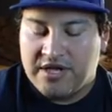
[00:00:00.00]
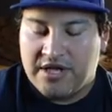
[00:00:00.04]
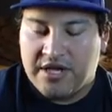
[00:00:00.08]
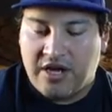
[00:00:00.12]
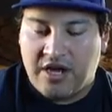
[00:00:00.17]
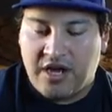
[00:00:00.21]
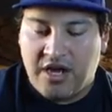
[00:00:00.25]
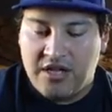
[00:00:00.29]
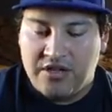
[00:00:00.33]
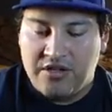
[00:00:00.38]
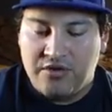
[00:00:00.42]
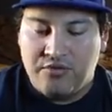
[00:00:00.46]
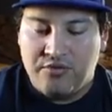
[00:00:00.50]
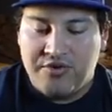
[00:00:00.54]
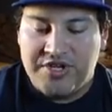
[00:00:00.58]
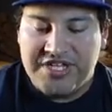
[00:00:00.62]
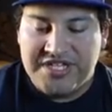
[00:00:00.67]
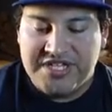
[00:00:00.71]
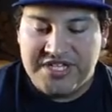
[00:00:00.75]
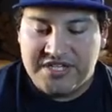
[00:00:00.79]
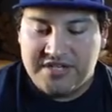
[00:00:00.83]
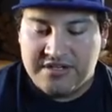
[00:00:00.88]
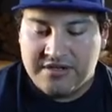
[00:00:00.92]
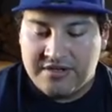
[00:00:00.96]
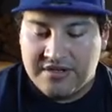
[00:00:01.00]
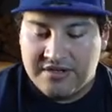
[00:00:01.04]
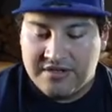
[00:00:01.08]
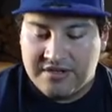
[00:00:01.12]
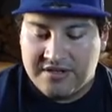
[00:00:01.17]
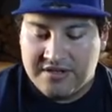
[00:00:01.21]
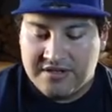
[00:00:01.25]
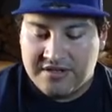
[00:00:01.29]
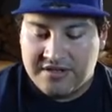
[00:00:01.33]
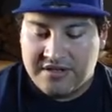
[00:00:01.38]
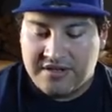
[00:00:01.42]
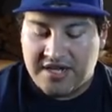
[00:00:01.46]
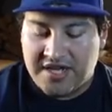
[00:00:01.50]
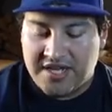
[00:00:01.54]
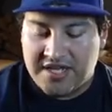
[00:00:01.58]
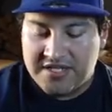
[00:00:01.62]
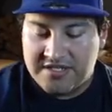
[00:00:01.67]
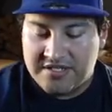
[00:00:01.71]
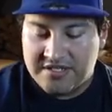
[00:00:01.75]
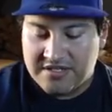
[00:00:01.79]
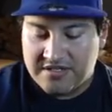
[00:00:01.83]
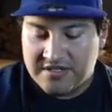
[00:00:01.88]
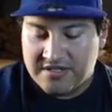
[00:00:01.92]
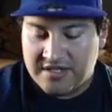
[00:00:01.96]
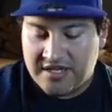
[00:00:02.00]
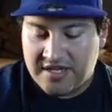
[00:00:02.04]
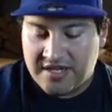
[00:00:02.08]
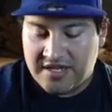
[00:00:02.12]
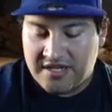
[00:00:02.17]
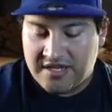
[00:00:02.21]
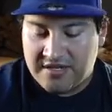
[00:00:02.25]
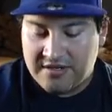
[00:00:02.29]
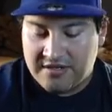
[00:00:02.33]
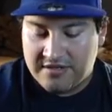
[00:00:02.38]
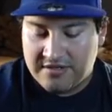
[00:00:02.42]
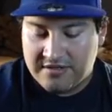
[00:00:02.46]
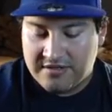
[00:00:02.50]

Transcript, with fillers: hollow Weezing, nice, and